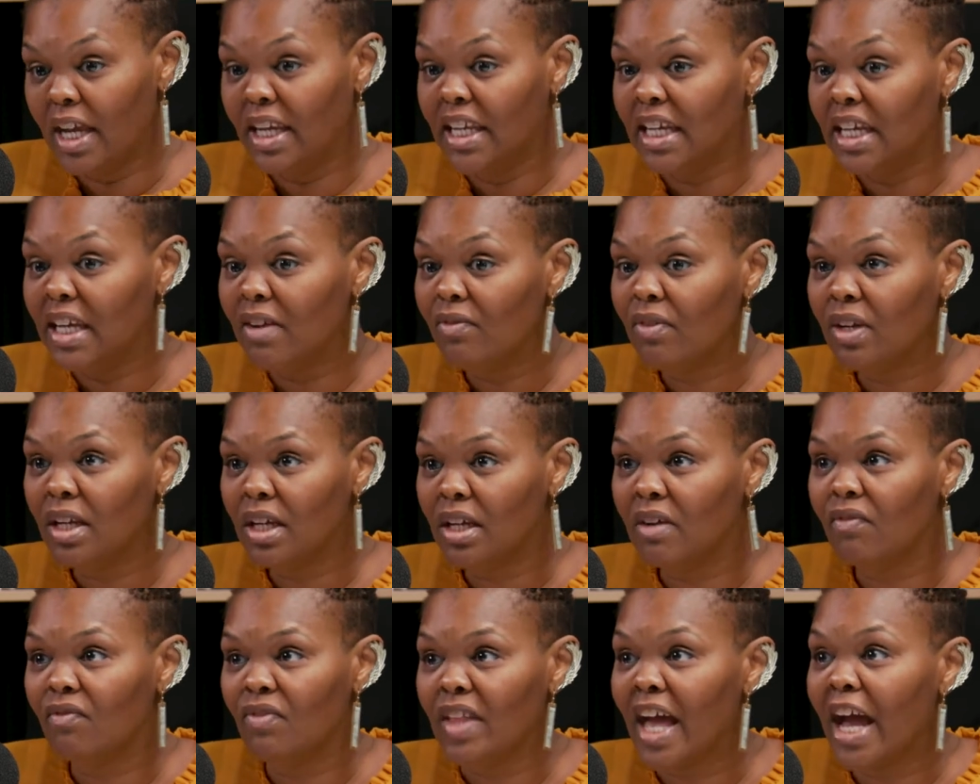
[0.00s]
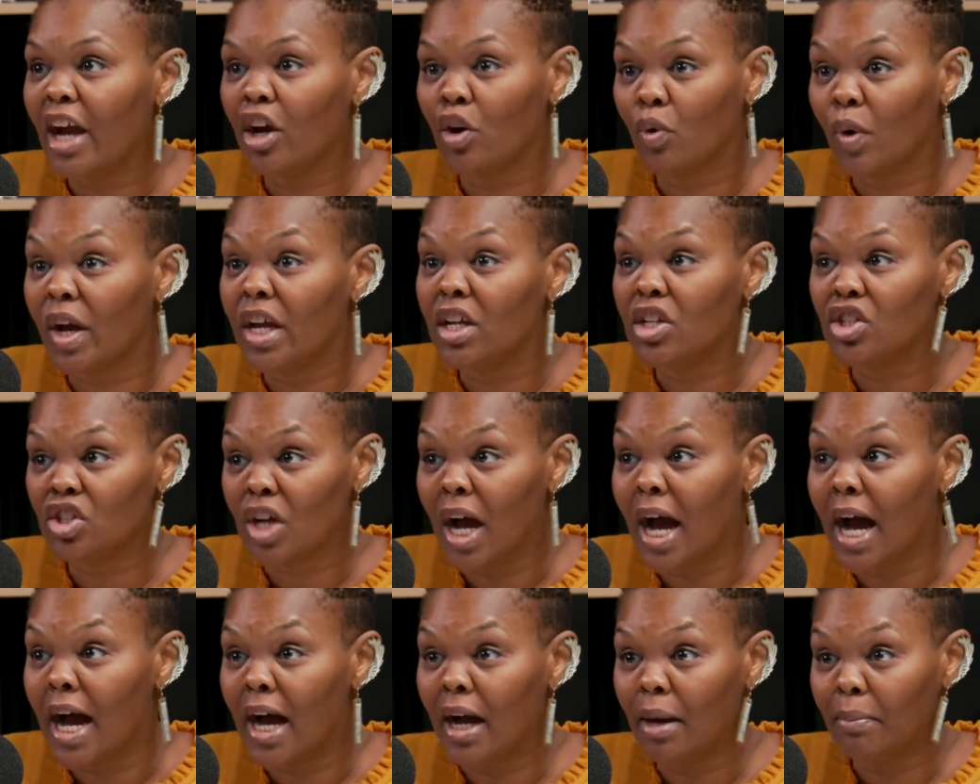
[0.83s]
And even if that great
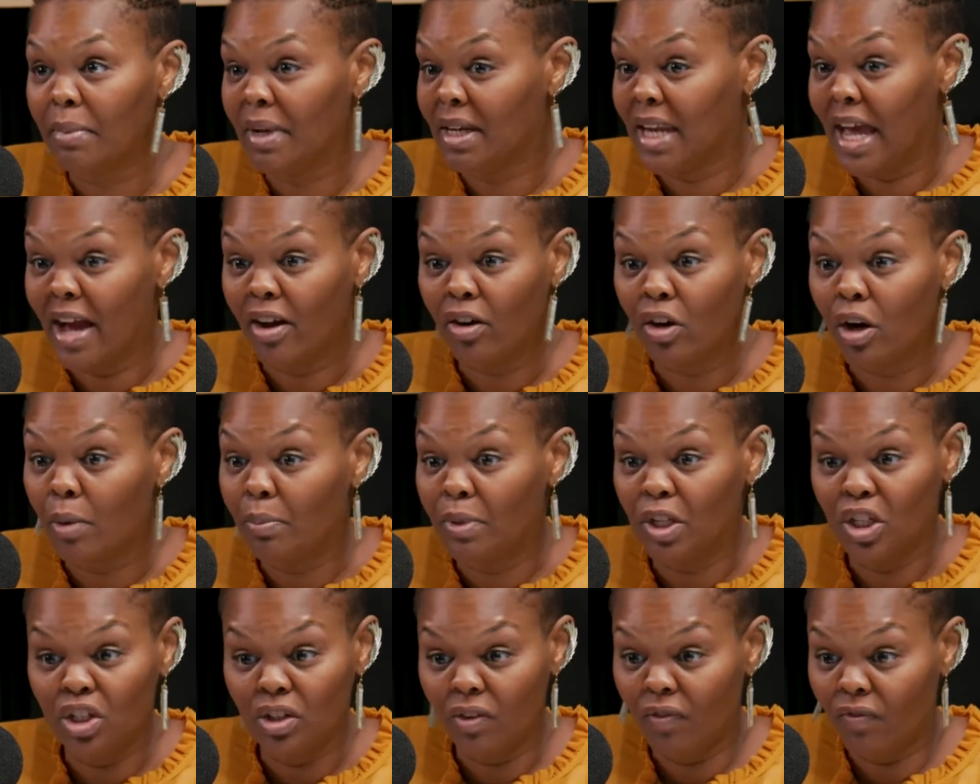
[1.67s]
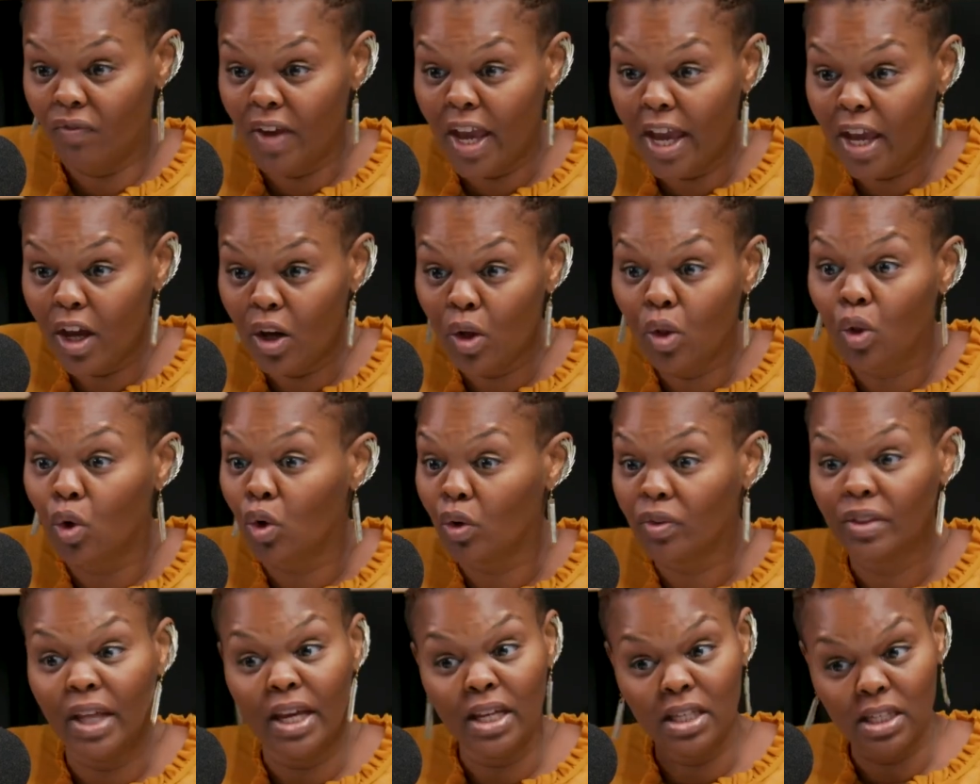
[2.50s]
job and that company should fail or
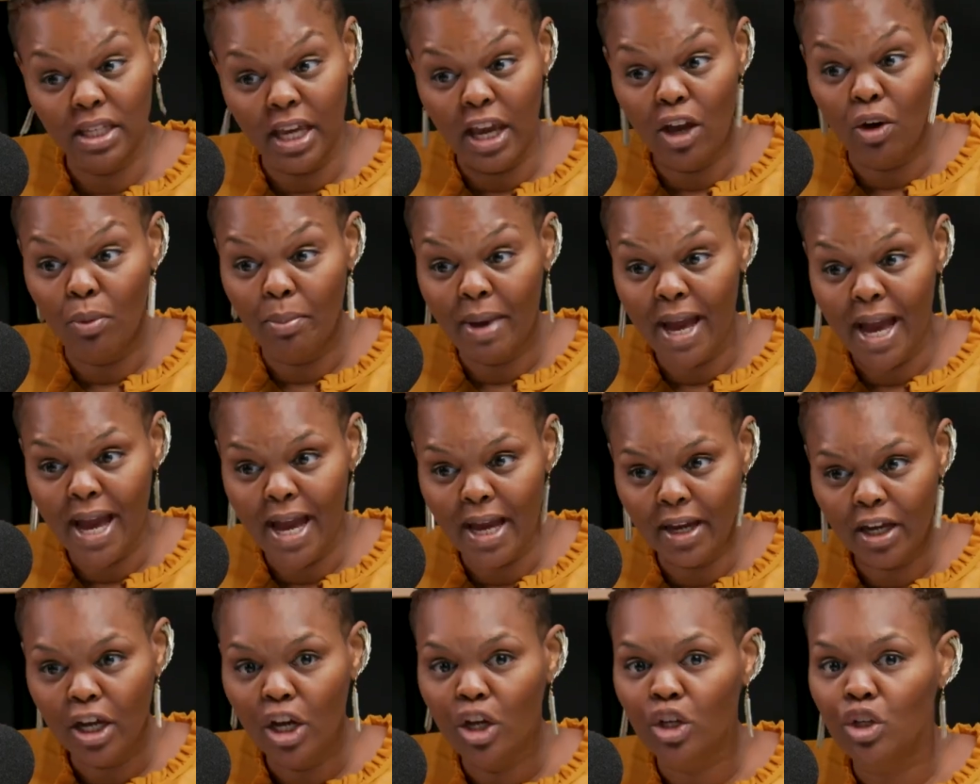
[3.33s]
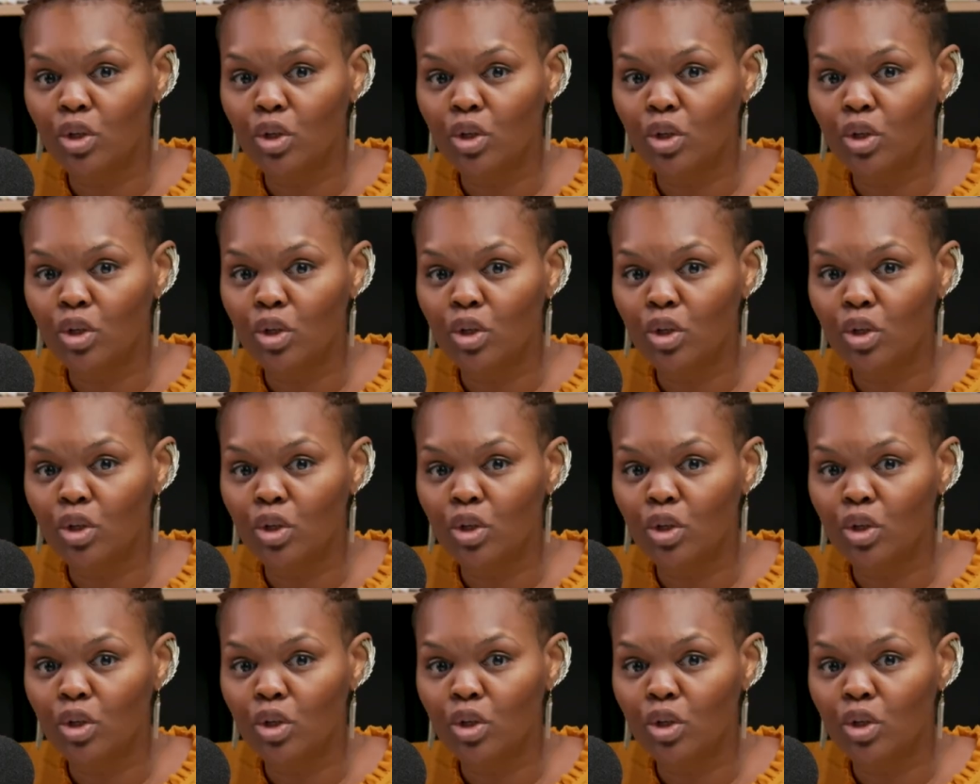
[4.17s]
they scale back,